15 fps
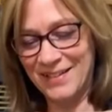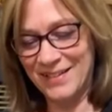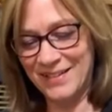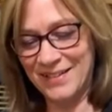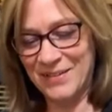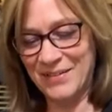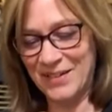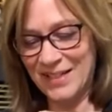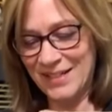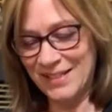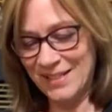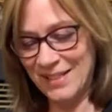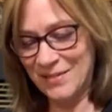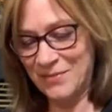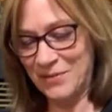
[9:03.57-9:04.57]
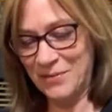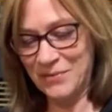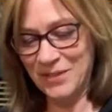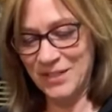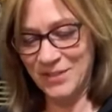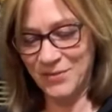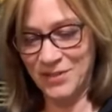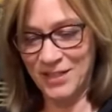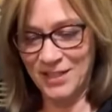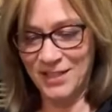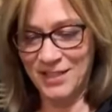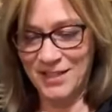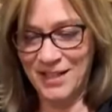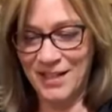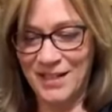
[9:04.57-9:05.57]
it's crazy what we're doing
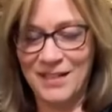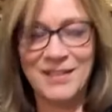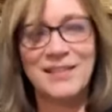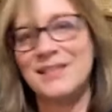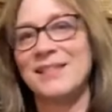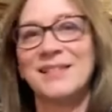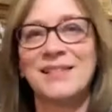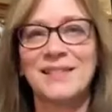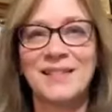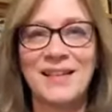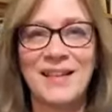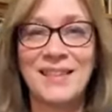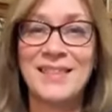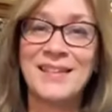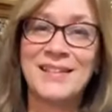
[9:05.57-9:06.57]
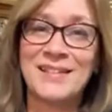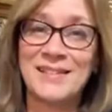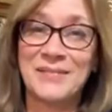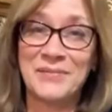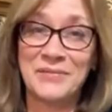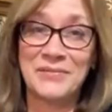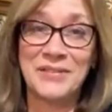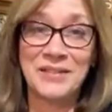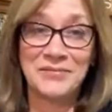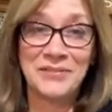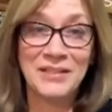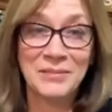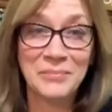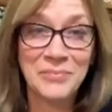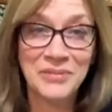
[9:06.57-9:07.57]
tonight. It's I think it's gonna be really
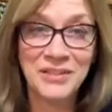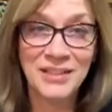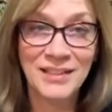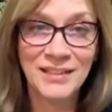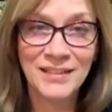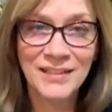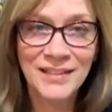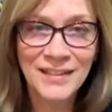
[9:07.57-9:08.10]
really pretty.